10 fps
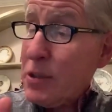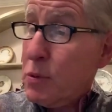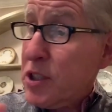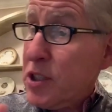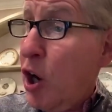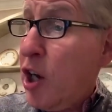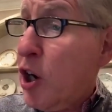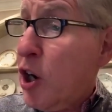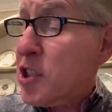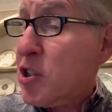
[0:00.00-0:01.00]
That's what's
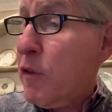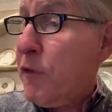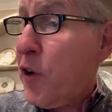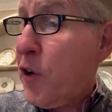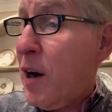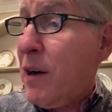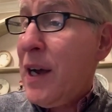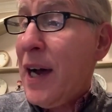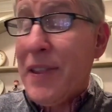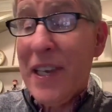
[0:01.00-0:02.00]
gone on so
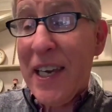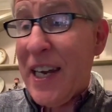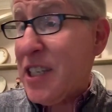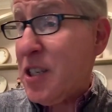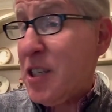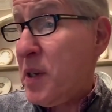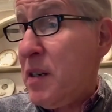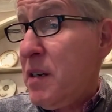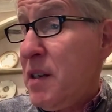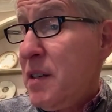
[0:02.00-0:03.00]
far. I think it hasn't
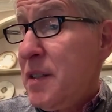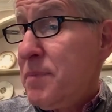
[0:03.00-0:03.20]
been,